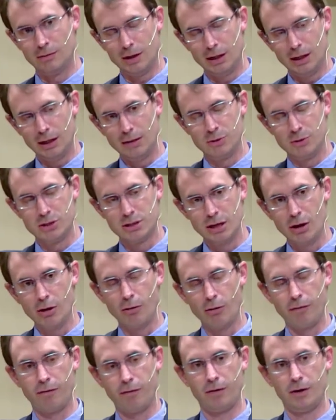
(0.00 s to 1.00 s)

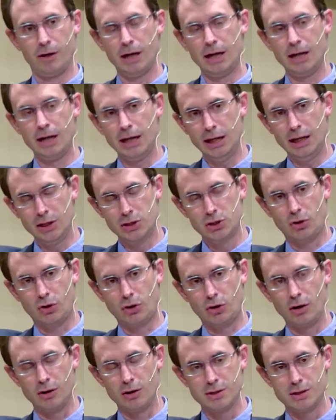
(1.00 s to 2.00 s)
himself and his
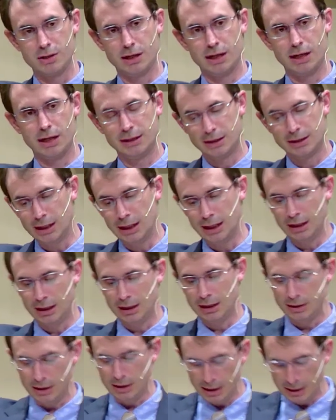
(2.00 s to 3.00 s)
cross. I think
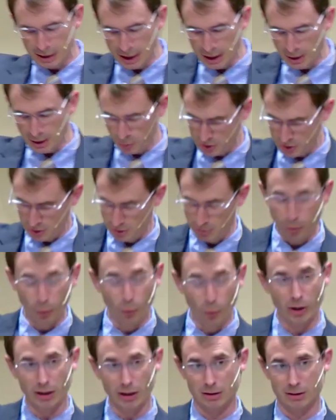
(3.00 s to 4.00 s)
that was the
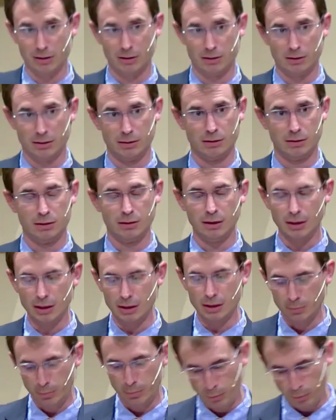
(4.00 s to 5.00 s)
point, and